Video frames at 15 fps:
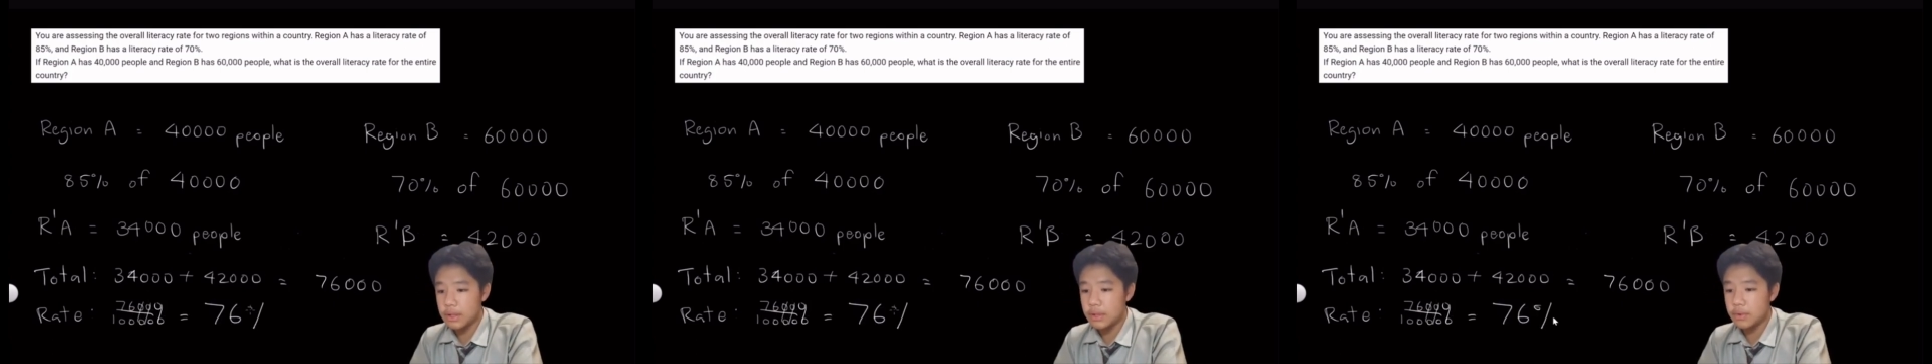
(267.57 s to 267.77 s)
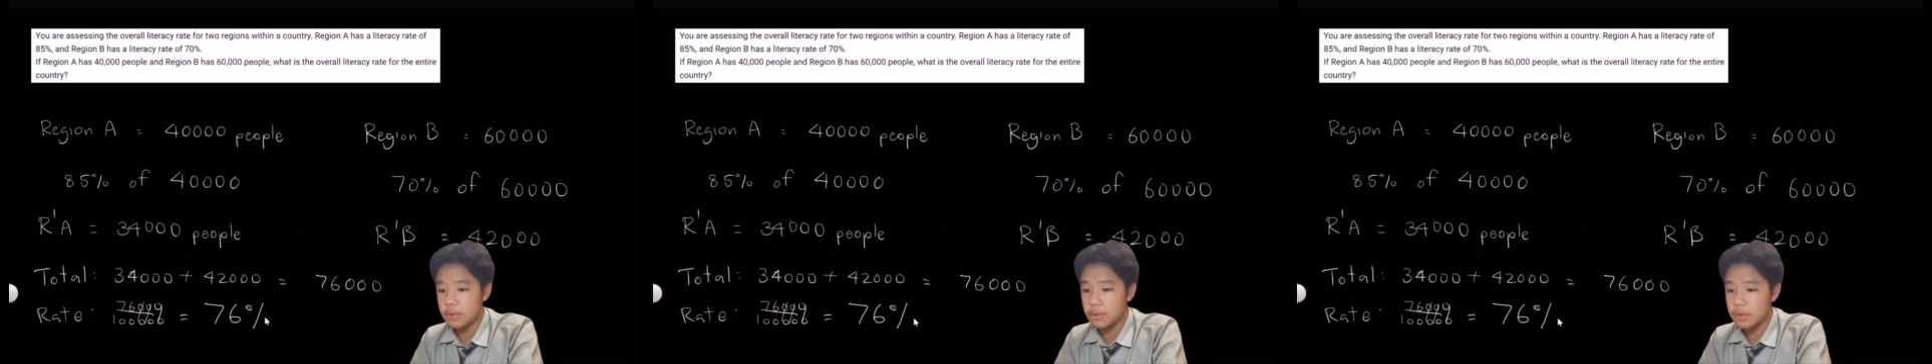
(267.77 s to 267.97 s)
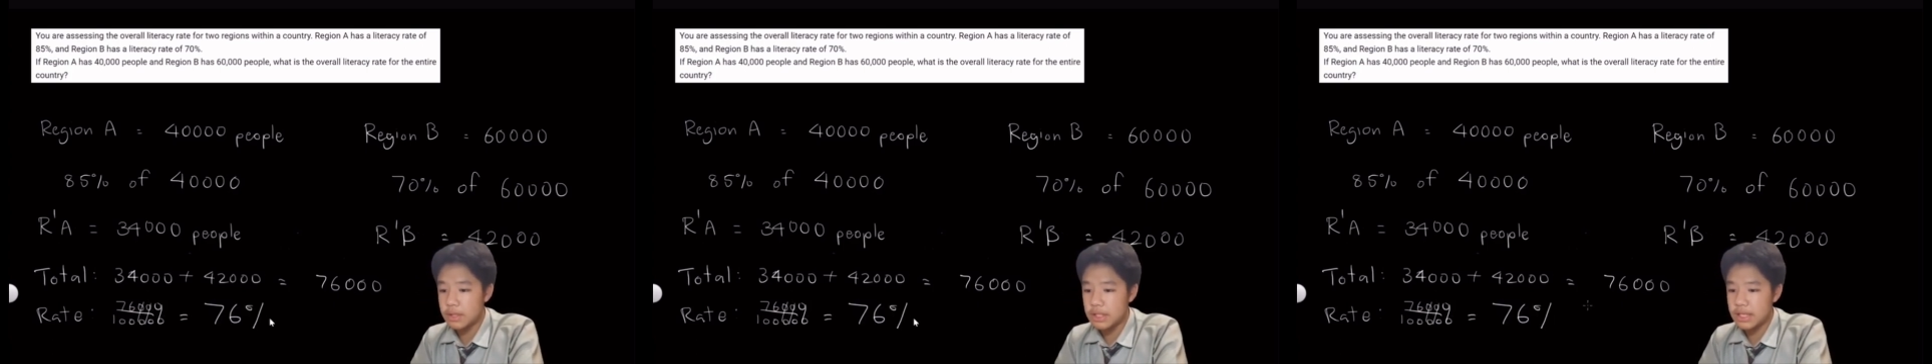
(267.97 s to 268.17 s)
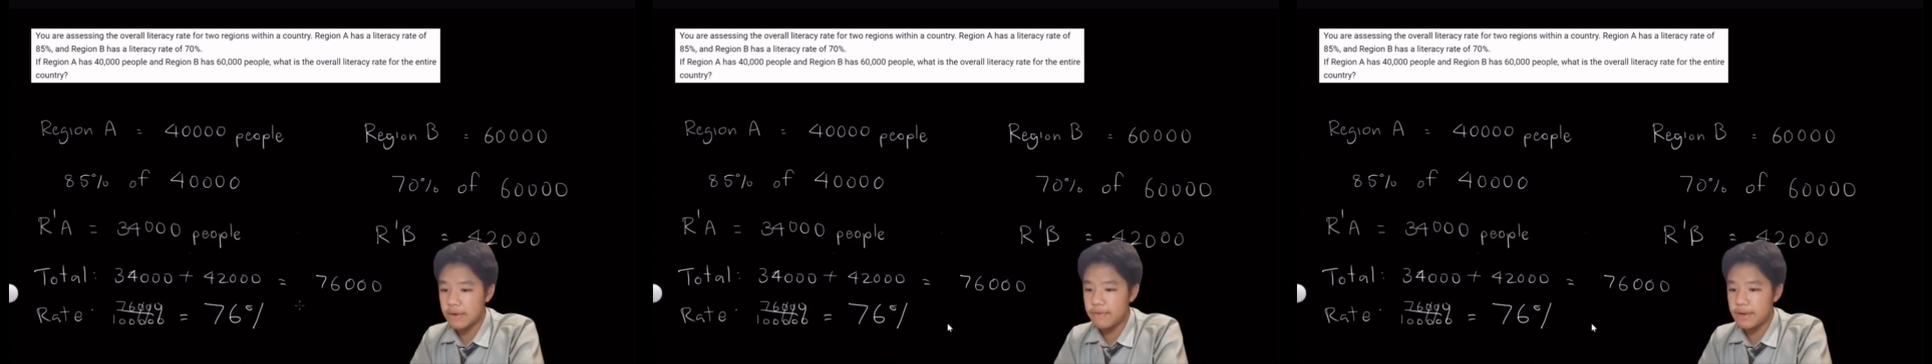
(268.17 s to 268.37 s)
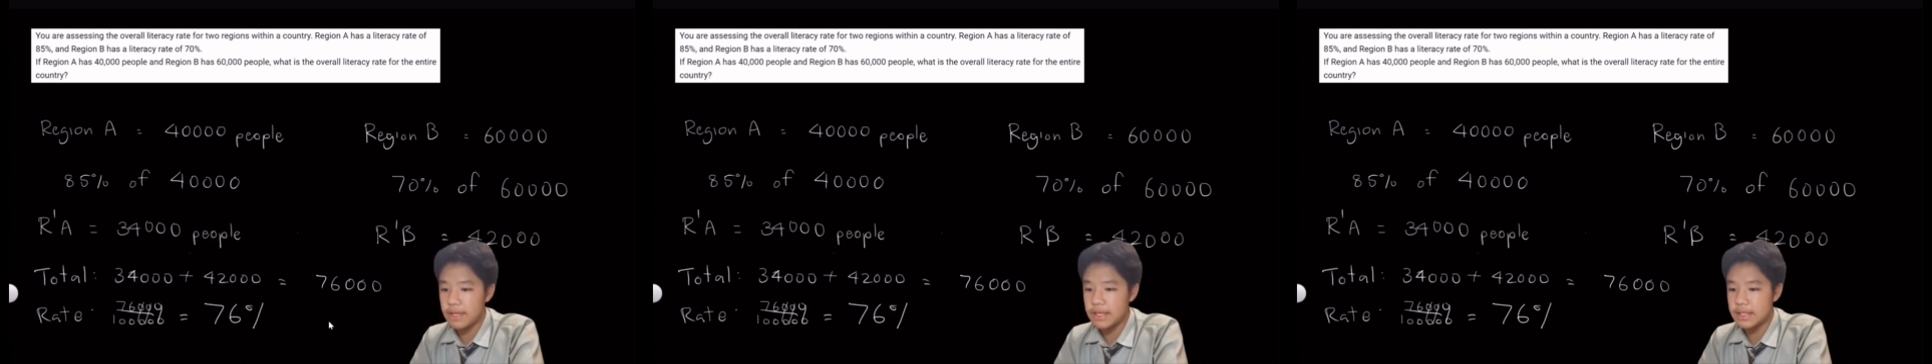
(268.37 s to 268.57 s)
to
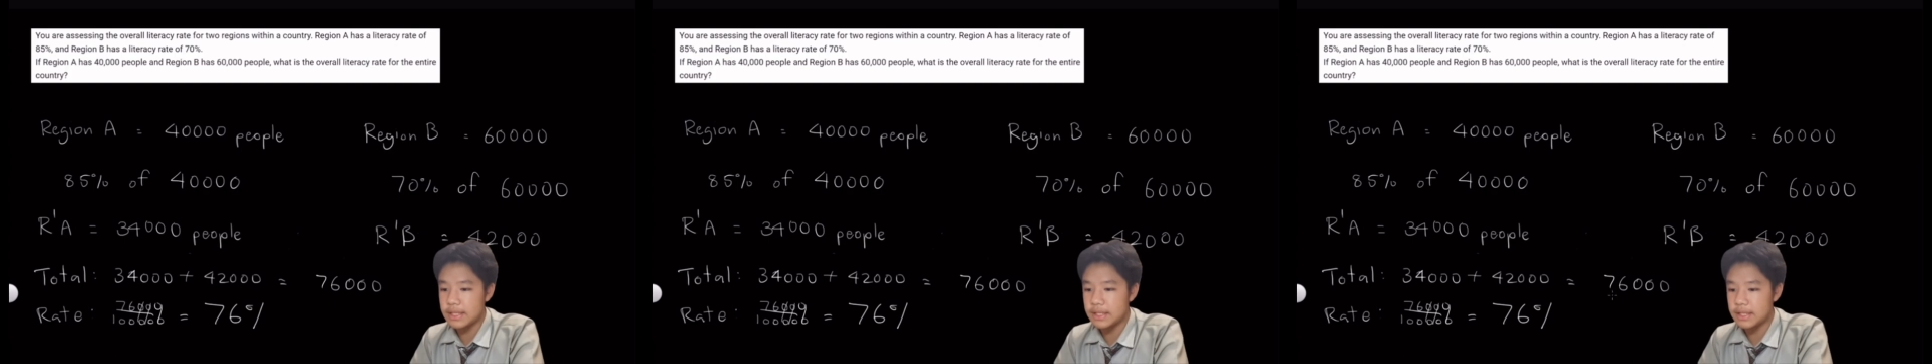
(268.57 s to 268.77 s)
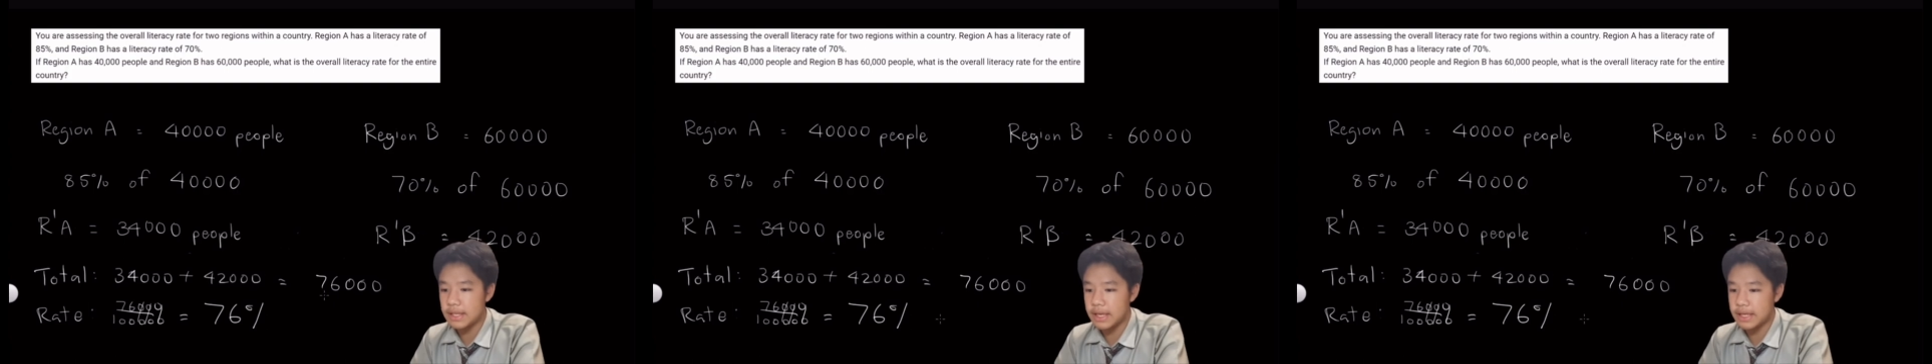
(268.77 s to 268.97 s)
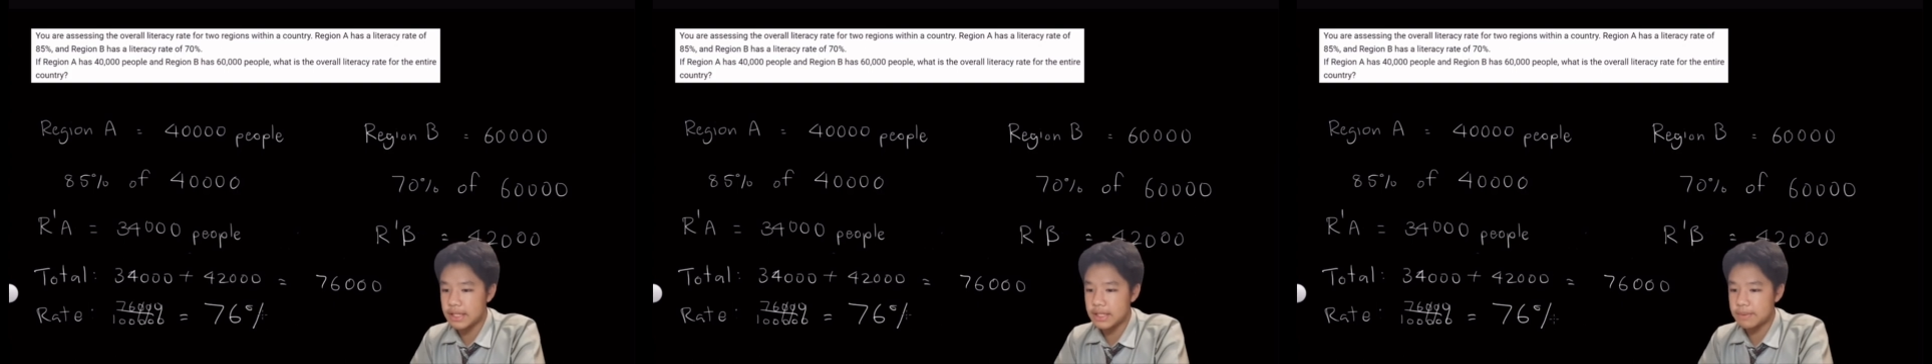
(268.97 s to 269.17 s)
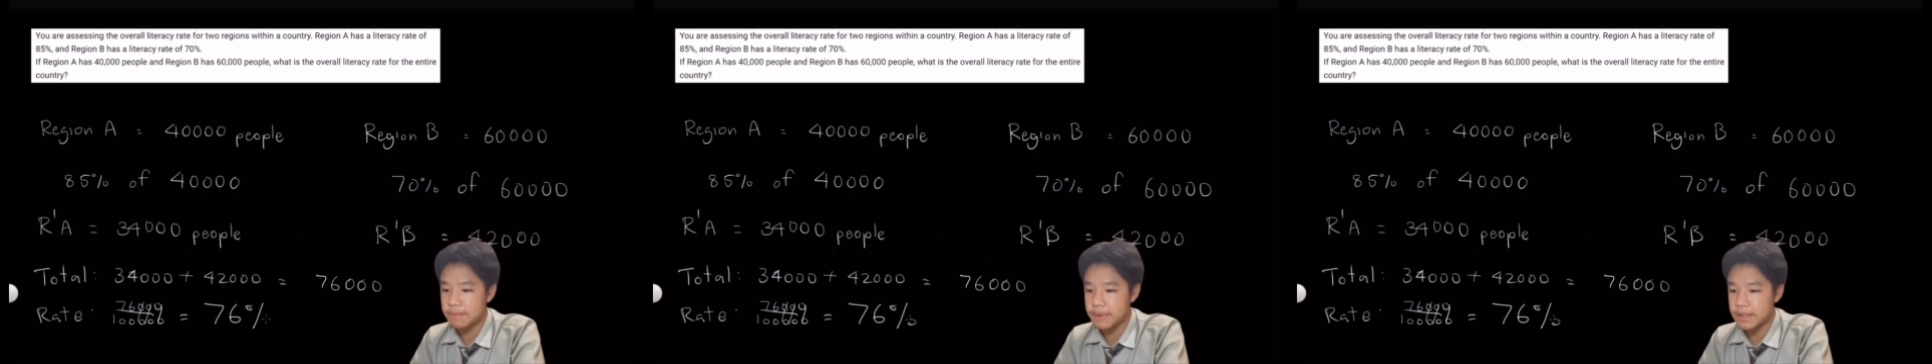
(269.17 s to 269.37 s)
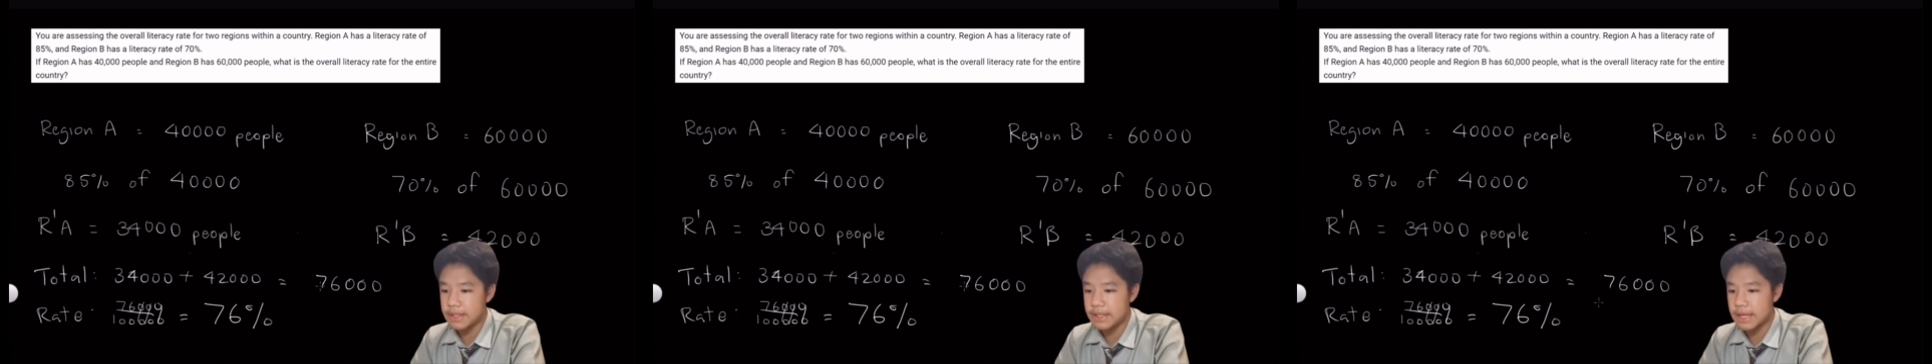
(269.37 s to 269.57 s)

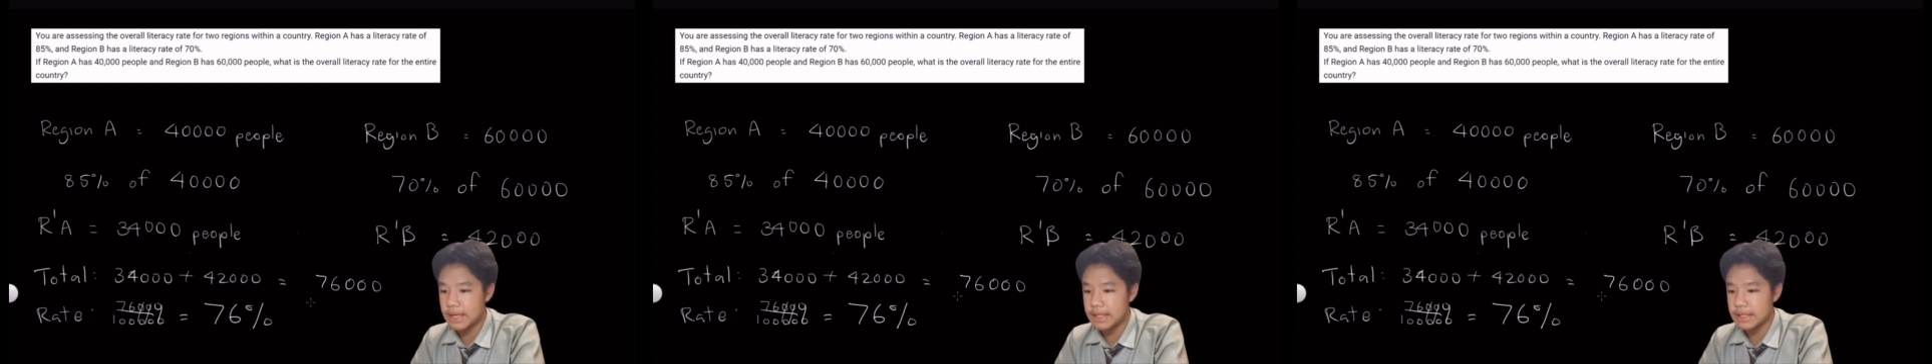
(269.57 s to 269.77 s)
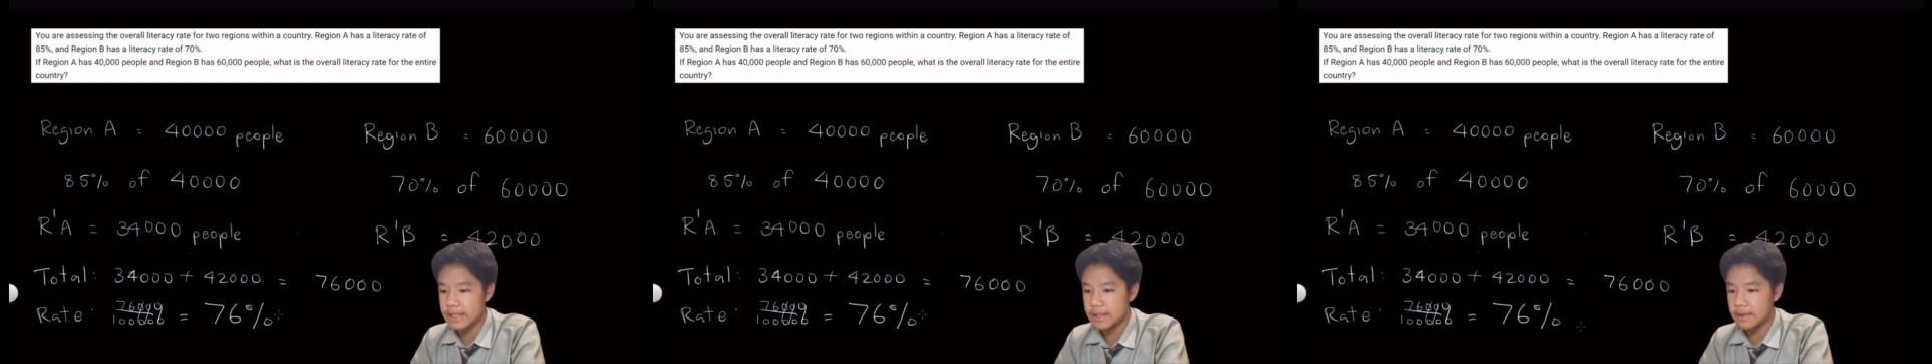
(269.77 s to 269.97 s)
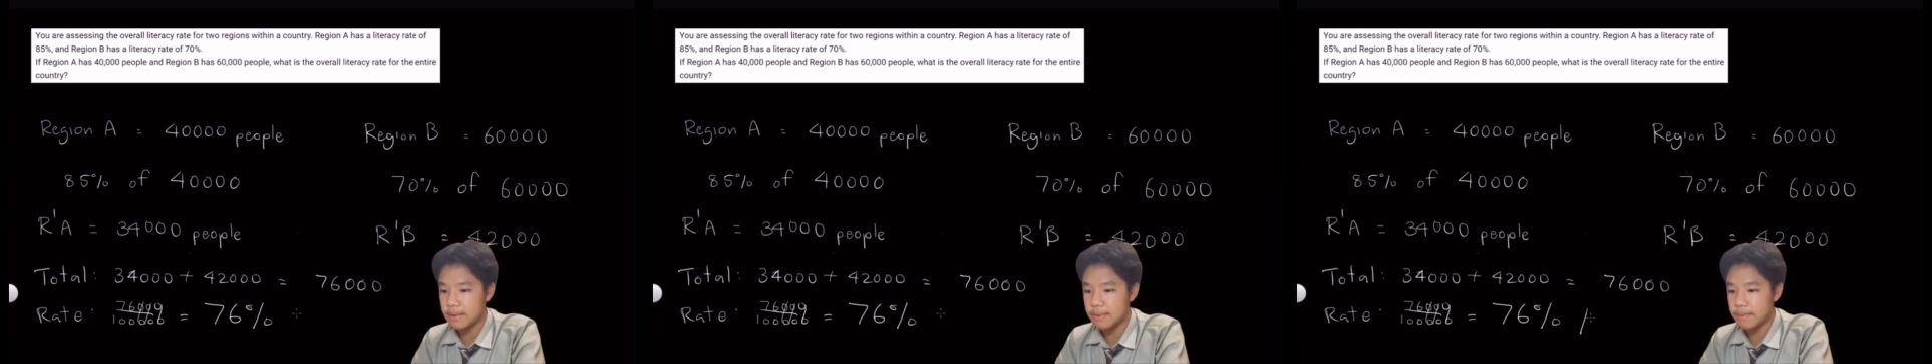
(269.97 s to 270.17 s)
76%.